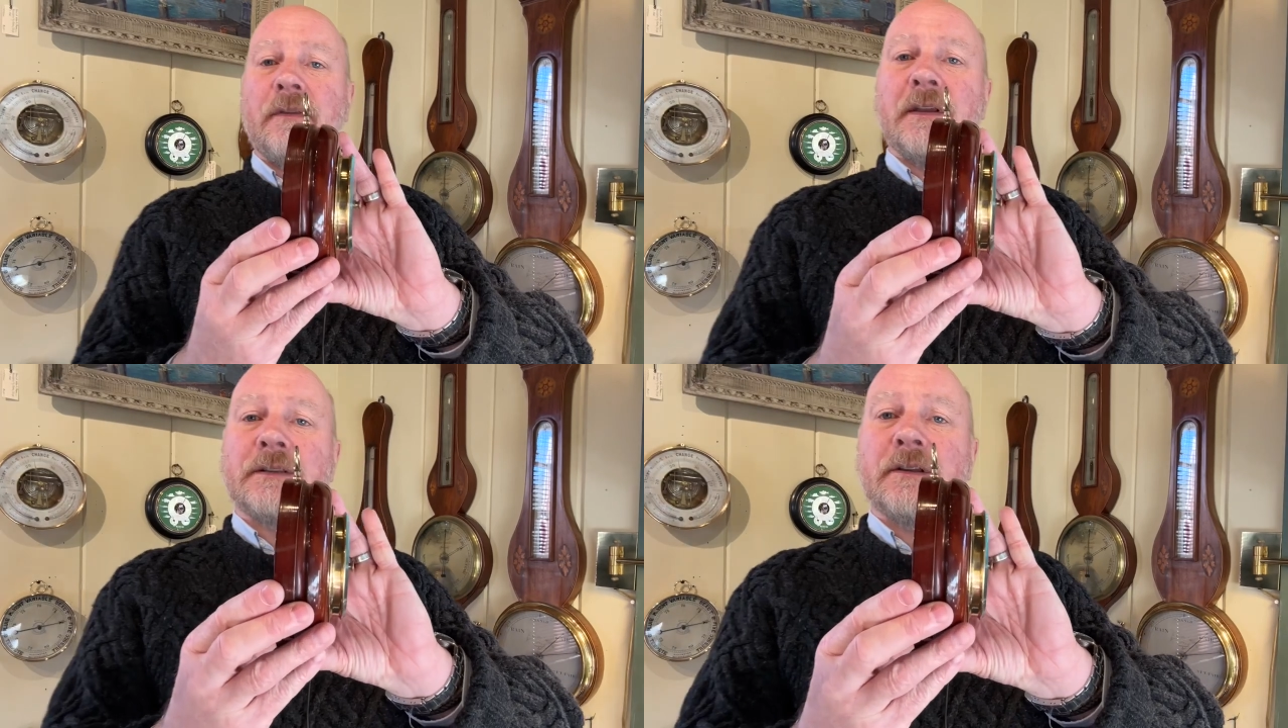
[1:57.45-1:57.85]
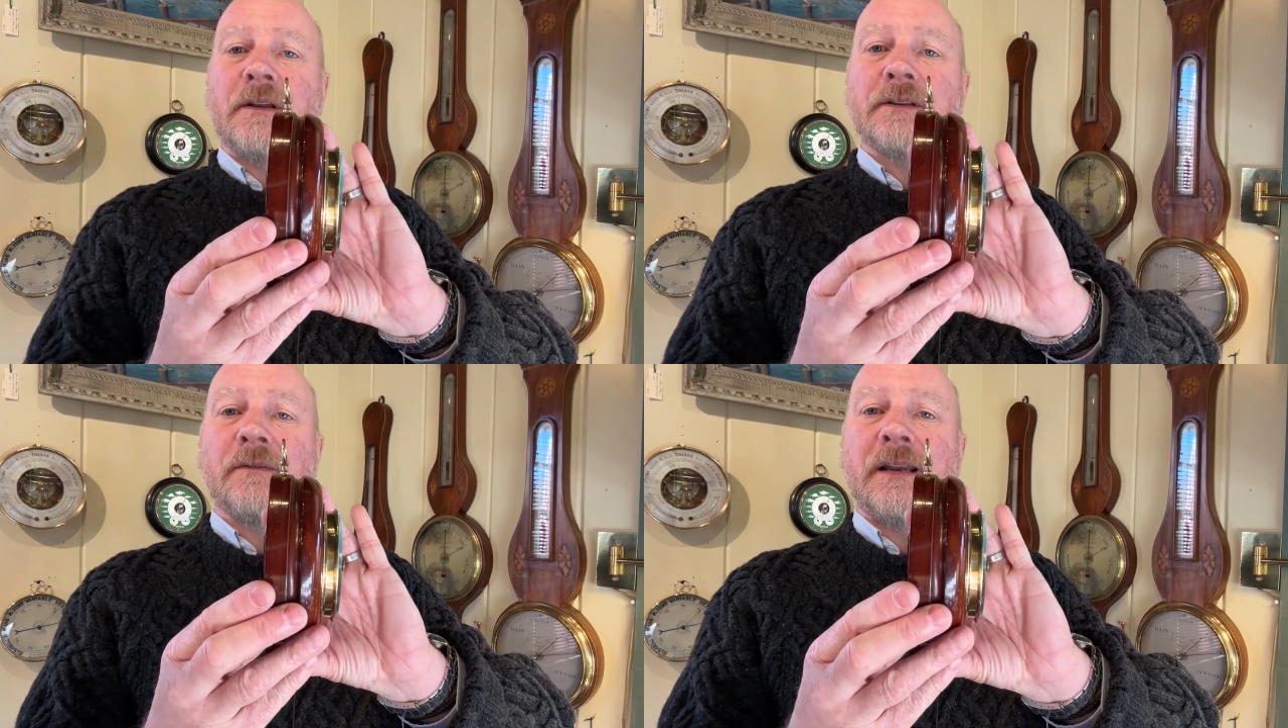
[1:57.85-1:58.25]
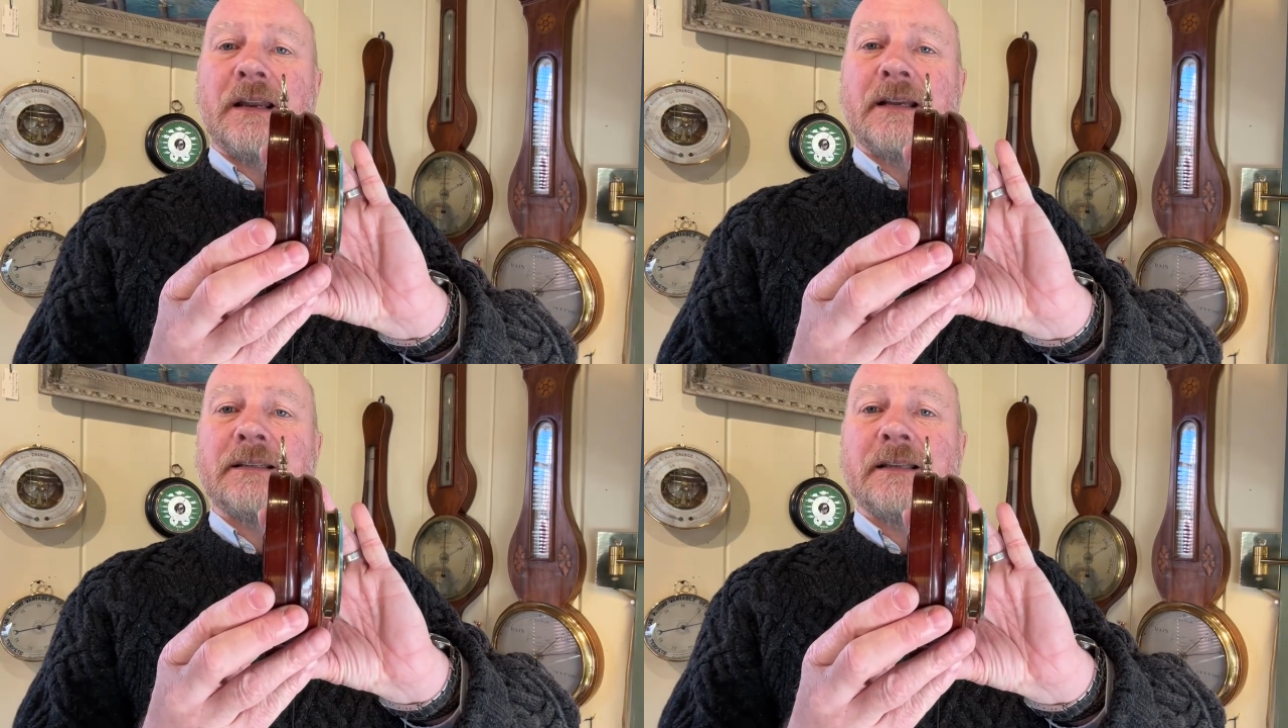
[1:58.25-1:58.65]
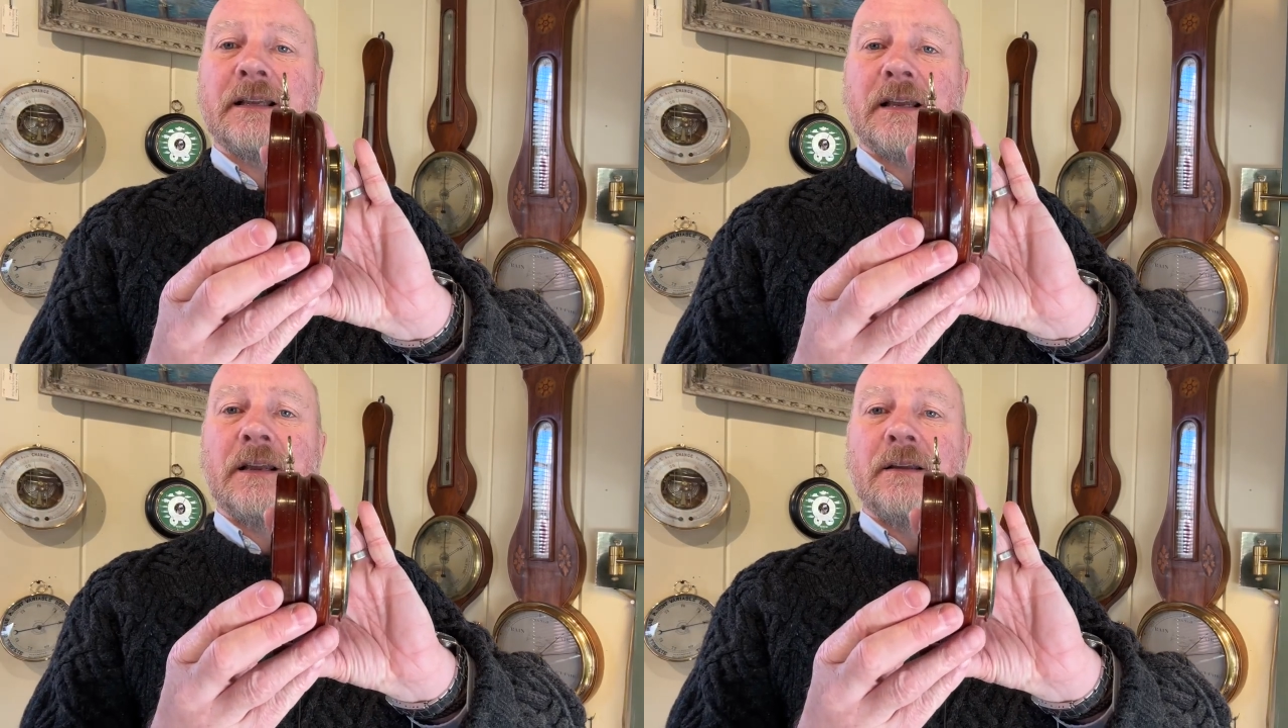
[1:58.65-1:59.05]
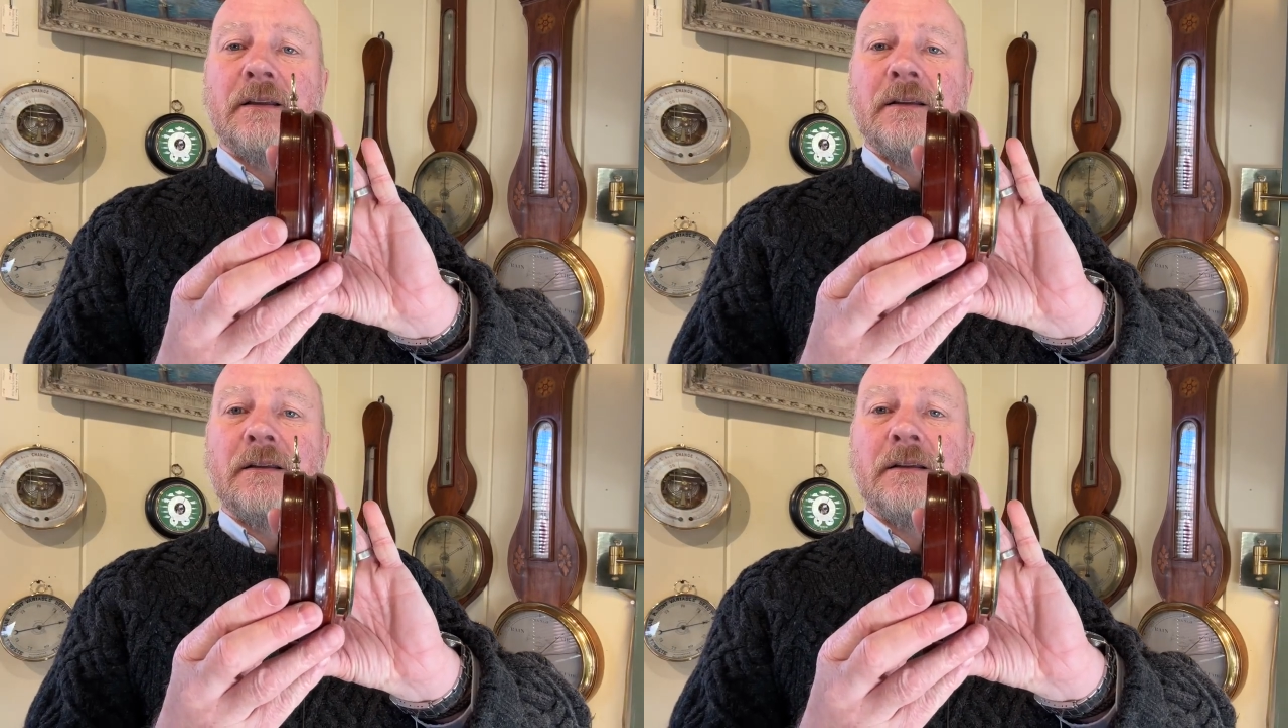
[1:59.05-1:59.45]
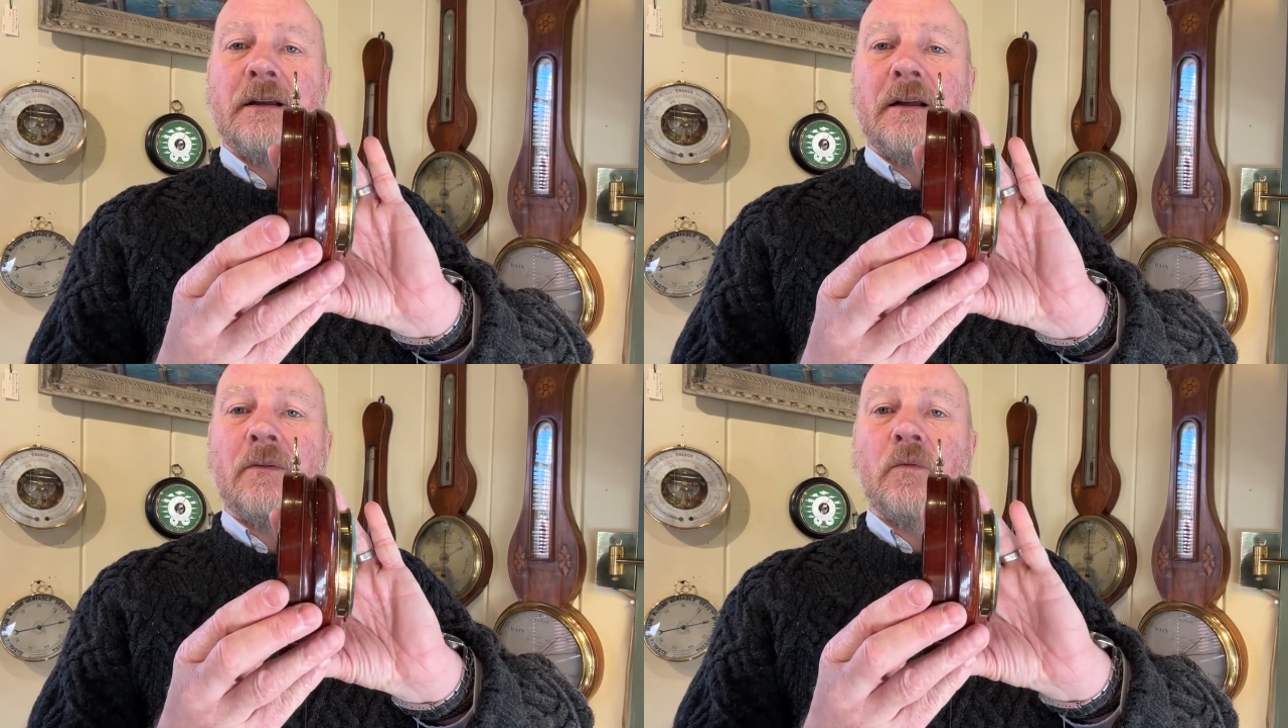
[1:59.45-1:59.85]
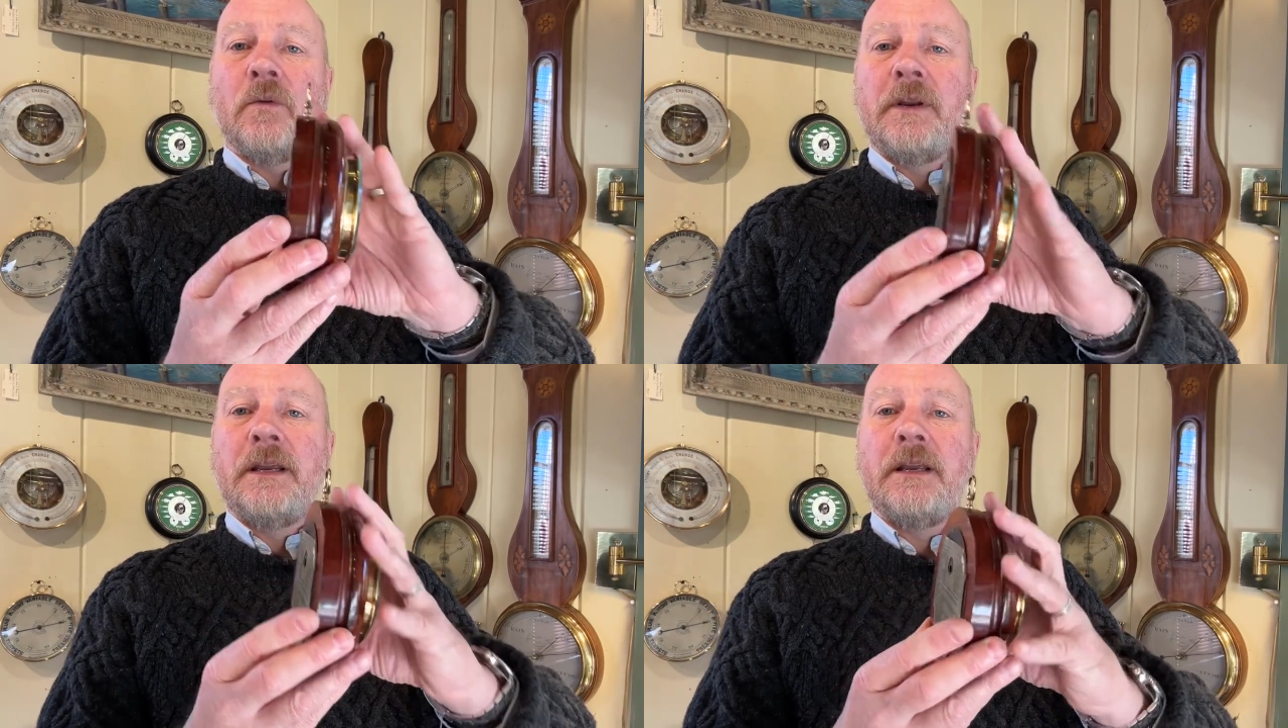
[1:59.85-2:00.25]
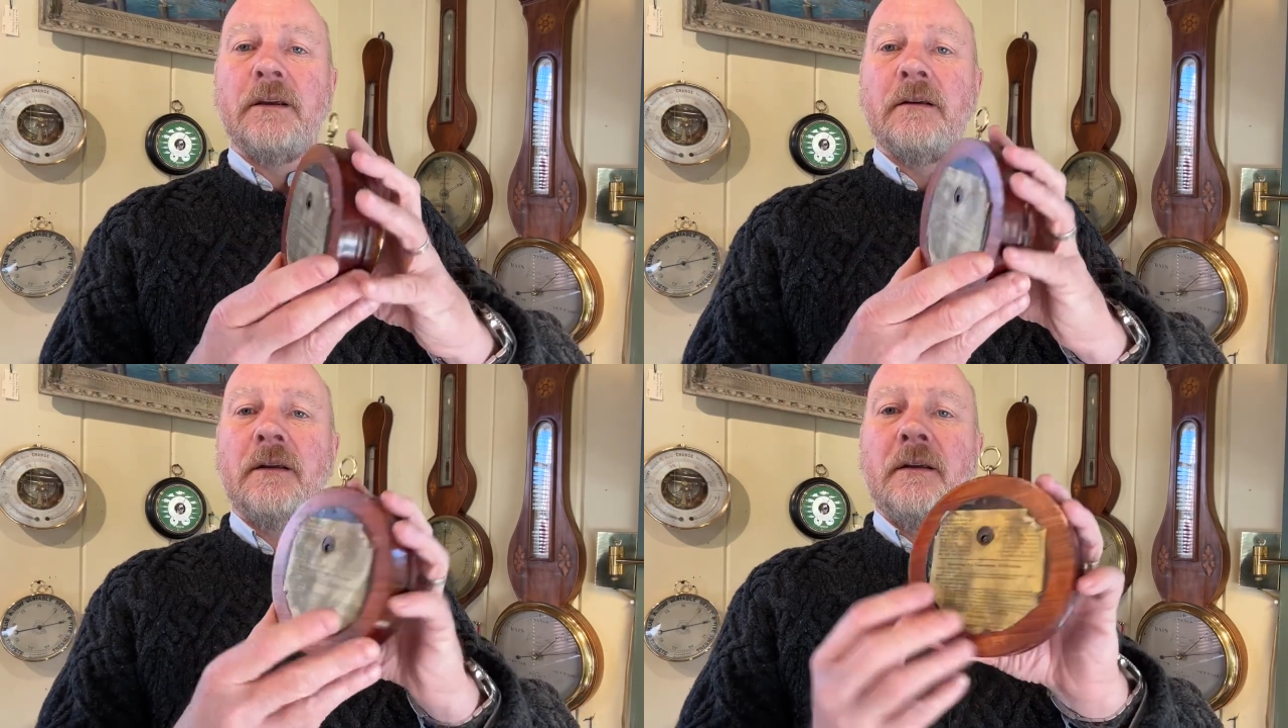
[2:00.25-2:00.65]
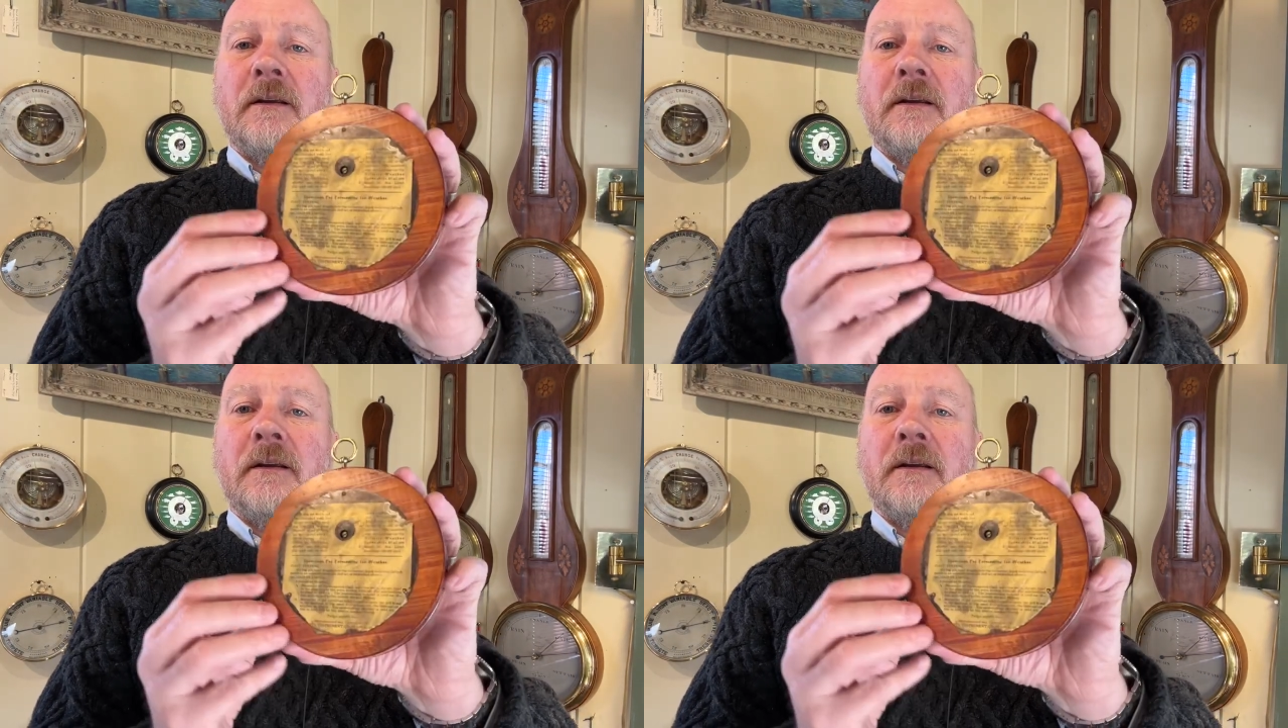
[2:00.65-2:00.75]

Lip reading: that's also in a nice thick wood here.